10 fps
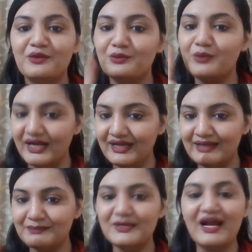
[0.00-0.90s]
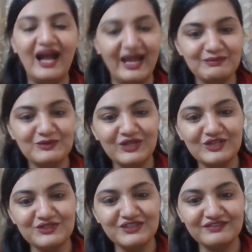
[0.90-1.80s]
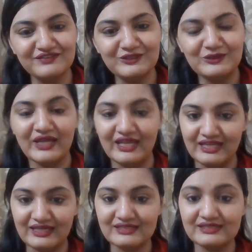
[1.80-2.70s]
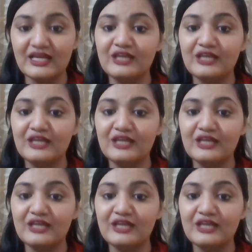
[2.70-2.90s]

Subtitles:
One tip I'm going to give you is